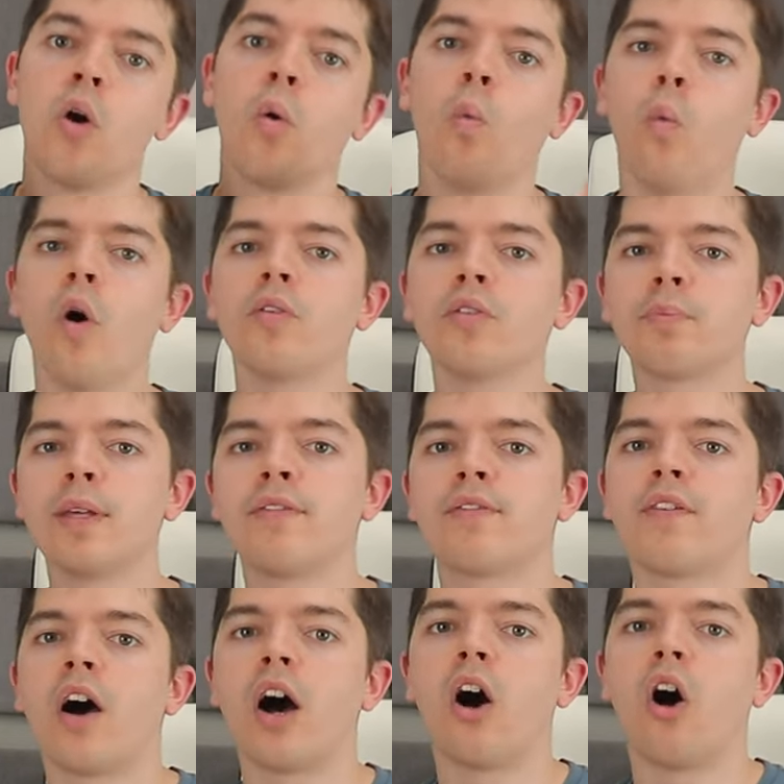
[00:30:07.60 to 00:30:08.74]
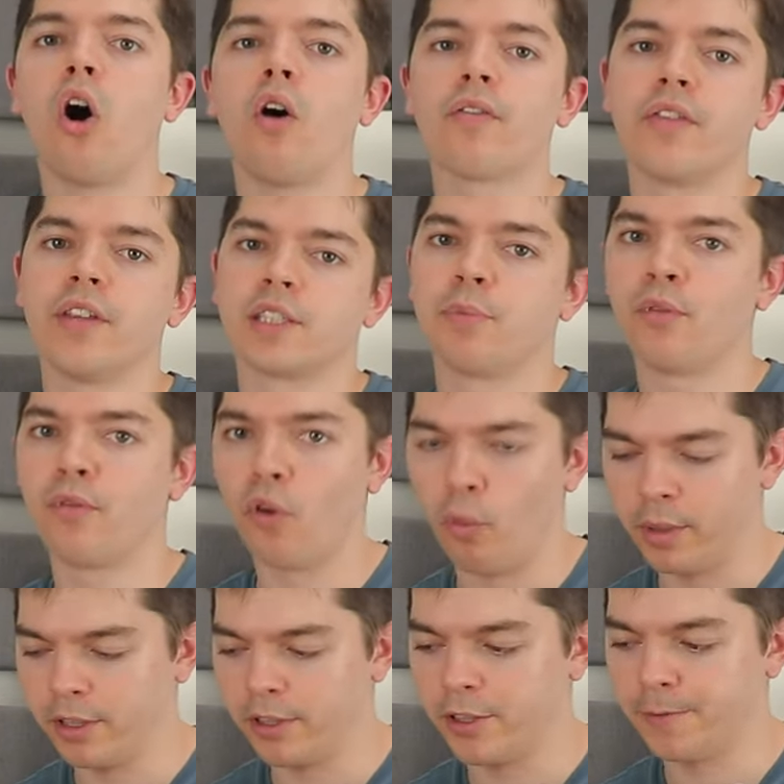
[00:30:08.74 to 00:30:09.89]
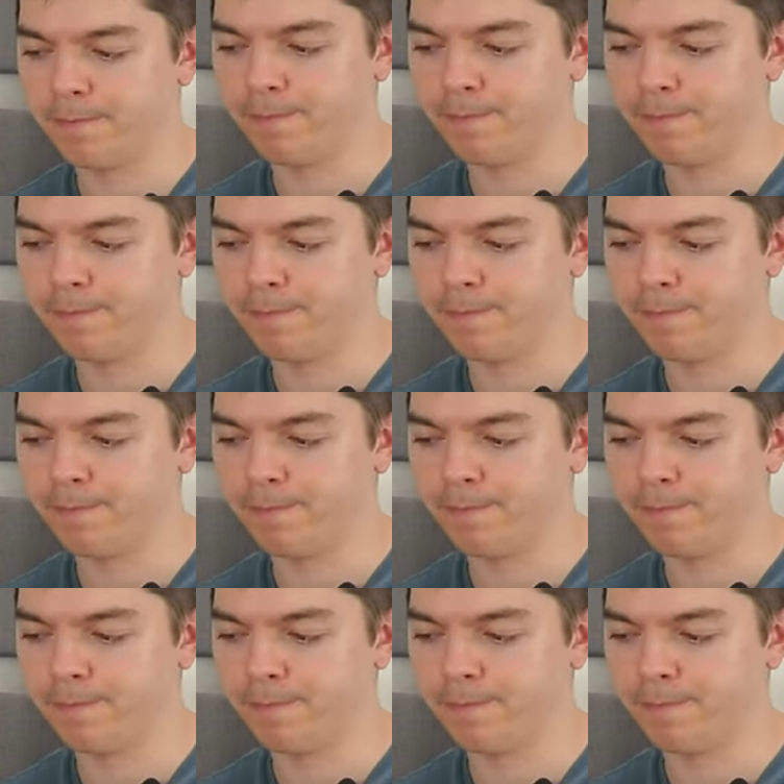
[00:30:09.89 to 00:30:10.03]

won't be far off this performance.